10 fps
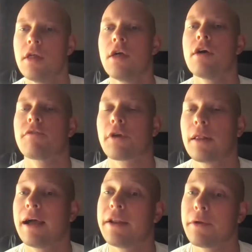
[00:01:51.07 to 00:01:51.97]
for
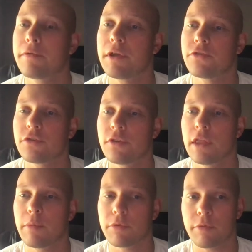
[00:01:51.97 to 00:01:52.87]
client intervention
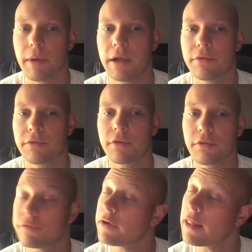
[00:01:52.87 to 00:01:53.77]
that responds to the
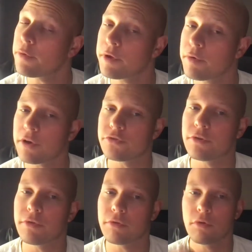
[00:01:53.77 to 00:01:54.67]
following
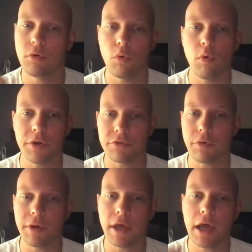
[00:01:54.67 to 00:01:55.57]
questions: what is
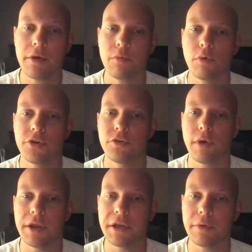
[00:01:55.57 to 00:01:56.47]
going on? What do
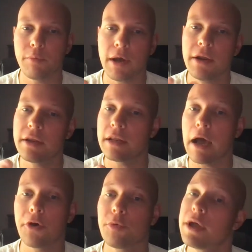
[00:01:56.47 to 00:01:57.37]
I need and want?
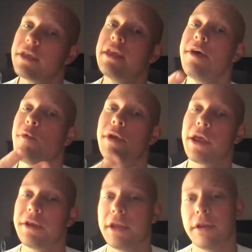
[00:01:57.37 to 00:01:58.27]
How do I get what I
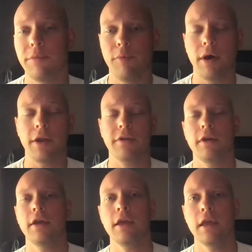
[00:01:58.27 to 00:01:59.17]
need and want?
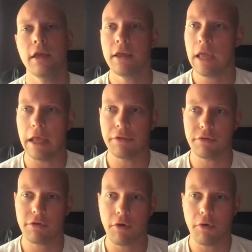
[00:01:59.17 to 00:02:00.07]
And
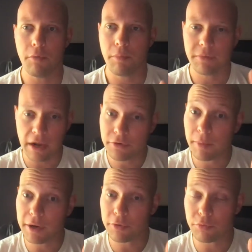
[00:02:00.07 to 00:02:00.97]
so Dr.
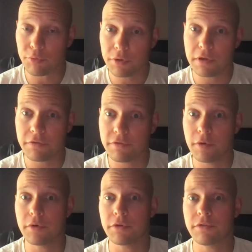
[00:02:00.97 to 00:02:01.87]
Michael's really
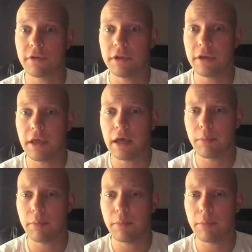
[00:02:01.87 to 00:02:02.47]
focused in on